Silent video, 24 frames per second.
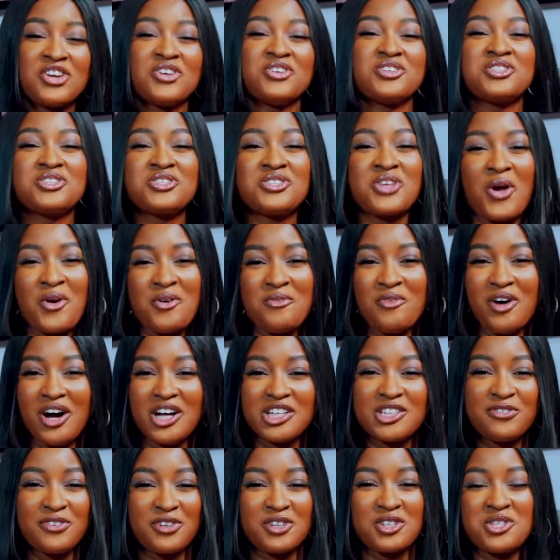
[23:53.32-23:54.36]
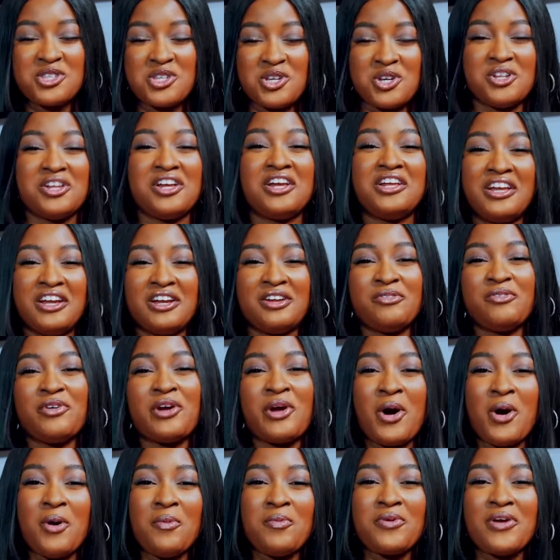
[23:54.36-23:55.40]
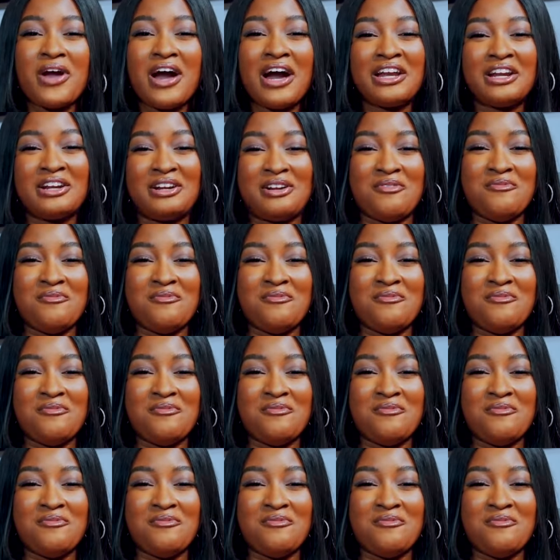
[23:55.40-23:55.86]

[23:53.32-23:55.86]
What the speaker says: you so much for tuning in. We hope you had an